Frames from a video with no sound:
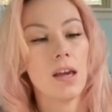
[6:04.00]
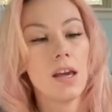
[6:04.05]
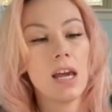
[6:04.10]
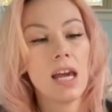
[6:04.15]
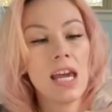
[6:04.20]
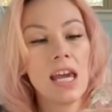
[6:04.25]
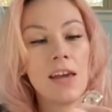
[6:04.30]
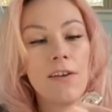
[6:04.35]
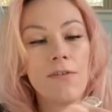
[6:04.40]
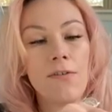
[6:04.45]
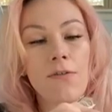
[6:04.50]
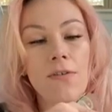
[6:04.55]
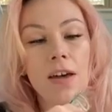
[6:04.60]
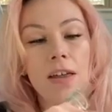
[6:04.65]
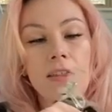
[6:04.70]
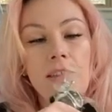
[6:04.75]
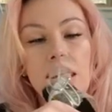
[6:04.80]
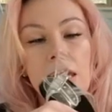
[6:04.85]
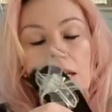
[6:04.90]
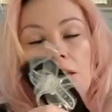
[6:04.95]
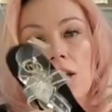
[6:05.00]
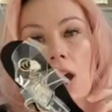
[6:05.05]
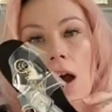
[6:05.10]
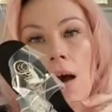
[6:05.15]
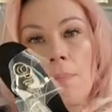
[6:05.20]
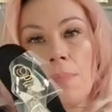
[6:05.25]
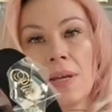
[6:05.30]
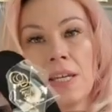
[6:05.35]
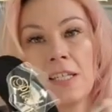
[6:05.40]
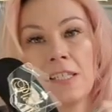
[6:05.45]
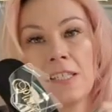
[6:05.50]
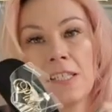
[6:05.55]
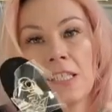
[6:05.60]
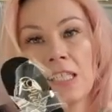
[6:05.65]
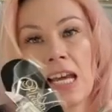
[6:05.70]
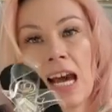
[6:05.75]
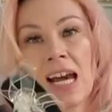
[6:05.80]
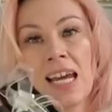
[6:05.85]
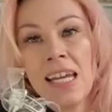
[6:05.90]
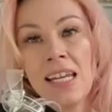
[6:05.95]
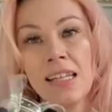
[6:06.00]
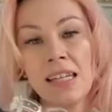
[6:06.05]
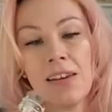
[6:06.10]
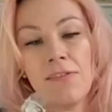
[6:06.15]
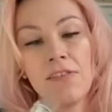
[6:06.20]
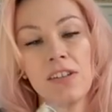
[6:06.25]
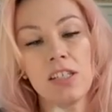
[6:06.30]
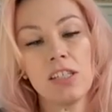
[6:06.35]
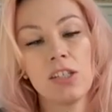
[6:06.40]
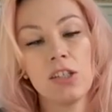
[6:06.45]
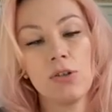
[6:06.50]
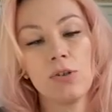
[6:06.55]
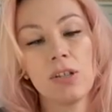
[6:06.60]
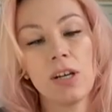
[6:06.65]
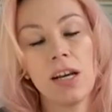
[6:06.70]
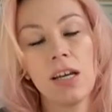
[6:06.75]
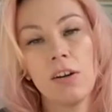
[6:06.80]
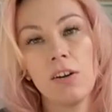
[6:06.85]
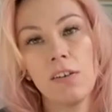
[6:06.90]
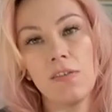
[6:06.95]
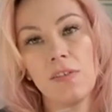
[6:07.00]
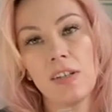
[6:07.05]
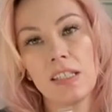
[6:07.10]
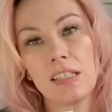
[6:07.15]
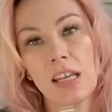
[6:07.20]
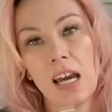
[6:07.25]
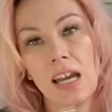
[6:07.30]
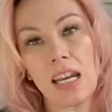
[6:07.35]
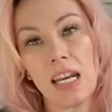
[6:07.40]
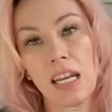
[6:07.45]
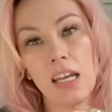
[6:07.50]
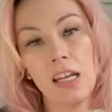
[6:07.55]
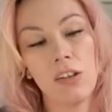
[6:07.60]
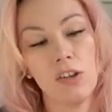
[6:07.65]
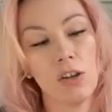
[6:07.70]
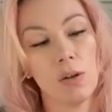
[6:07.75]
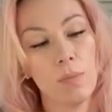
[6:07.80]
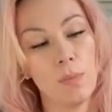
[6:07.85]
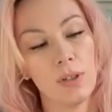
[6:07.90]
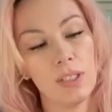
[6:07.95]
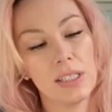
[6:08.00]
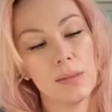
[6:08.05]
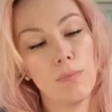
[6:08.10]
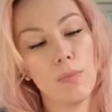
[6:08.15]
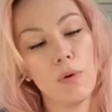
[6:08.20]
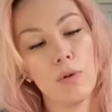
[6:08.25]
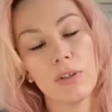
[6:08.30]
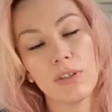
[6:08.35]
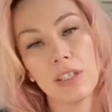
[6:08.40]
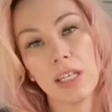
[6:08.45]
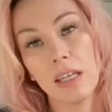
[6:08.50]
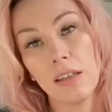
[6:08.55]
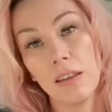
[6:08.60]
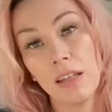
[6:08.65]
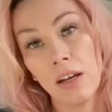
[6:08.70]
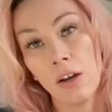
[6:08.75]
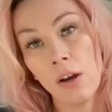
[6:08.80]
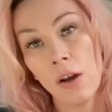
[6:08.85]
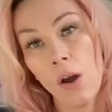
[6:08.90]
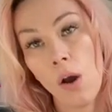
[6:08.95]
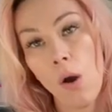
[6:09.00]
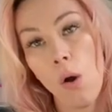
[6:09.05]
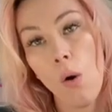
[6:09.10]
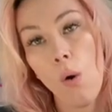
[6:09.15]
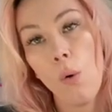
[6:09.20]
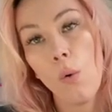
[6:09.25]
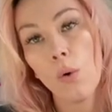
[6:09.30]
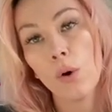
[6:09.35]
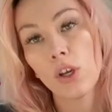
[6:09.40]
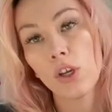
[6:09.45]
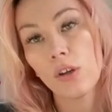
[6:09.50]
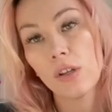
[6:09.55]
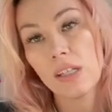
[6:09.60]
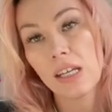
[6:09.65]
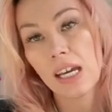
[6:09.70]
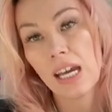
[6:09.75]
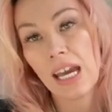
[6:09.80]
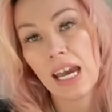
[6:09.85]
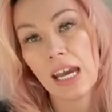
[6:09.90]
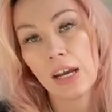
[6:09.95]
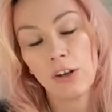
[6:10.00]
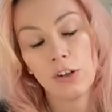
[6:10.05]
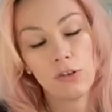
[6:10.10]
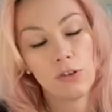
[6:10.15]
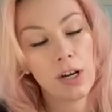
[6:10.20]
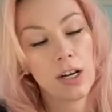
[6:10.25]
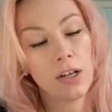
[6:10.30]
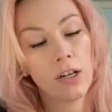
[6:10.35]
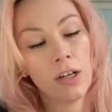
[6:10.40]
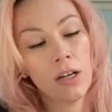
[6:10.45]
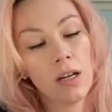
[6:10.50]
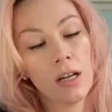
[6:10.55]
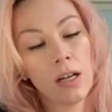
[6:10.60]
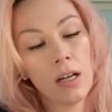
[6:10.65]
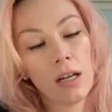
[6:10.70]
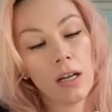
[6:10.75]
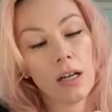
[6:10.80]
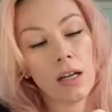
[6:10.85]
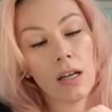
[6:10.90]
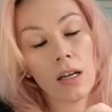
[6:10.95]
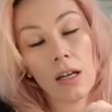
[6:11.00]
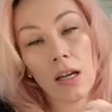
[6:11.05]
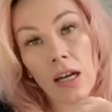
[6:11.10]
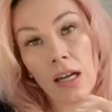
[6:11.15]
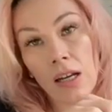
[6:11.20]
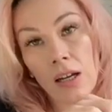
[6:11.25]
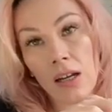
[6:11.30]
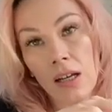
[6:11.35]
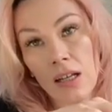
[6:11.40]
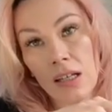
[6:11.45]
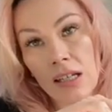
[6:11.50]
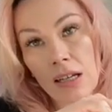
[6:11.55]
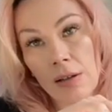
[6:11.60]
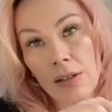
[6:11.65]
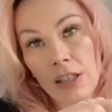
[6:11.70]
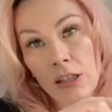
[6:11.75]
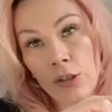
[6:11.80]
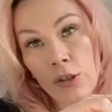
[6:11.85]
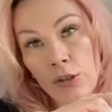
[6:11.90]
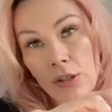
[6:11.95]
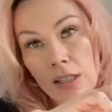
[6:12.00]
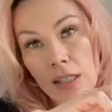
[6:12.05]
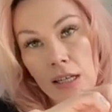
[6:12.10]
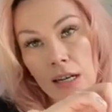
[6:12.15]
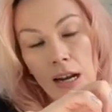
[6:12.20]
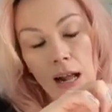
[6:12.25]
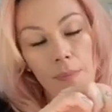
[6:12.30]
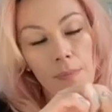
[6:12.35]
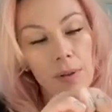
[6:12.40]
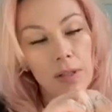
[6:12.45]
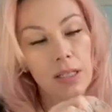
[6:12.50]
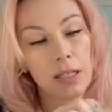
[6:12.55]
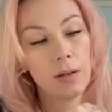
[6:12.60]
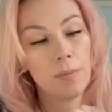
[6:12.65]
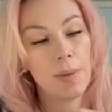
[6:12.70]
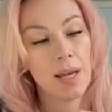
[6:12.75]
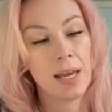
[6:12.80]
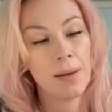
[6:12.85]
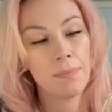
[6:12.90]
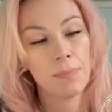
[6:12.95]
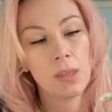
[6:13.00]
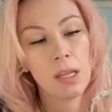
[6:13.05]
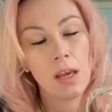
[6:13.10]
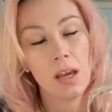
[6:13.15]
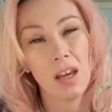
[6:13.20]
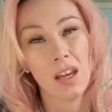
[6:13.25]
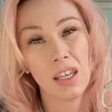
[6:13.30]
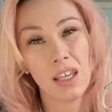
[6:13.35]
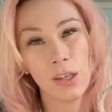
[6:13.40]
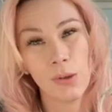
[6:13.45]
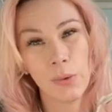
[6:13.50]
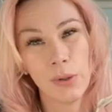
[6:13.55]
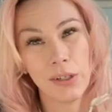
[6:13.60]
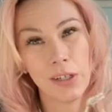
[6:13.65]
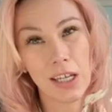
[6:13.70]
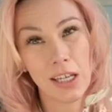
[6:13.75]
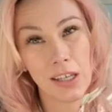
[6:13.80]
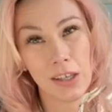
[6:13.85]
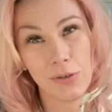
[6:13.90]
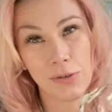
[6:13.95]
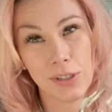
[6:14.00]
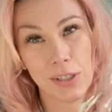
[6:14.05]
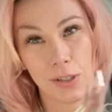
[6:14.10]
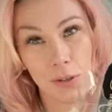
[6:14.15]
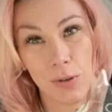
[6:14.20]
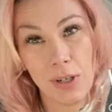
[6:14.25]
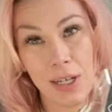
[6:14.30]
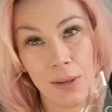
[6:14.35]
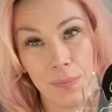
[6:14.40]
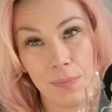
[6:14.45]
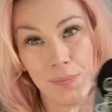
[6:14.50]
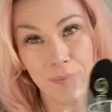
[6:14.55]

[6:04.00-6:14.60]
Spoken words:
If the top is tight, if it's too tight or if it's cutting in, you can put some moleskin there, or you can take a hair dryer, kind of loosen it up a little bit. You will get used to it.